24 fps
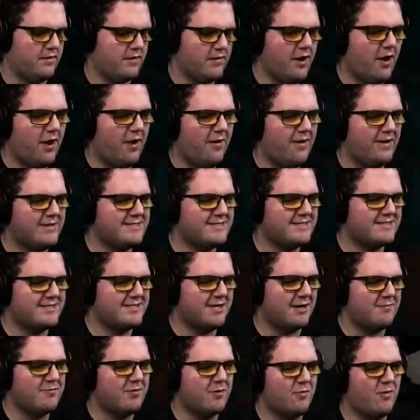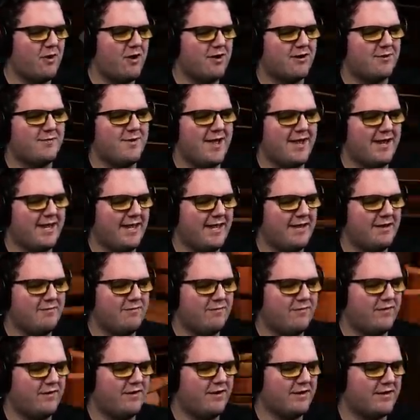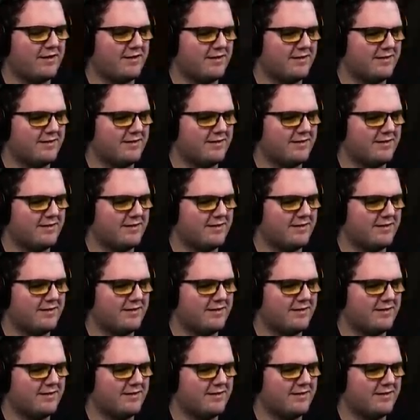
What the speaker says: No, I just dumped the water back in. Fuck.